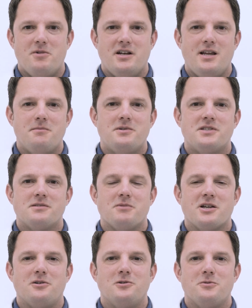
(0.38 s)
my name is
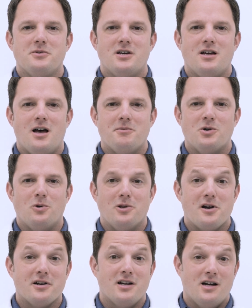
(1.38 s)
Michael Lupa. I'm an
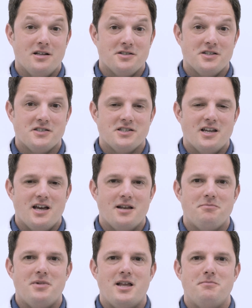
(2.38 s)
otolaryngologist
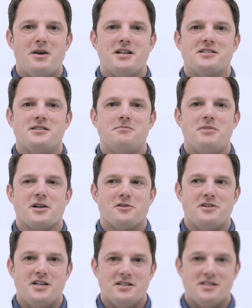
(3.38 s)
at Penn Medicine, Becker
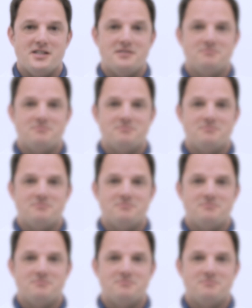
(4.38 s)
ENT.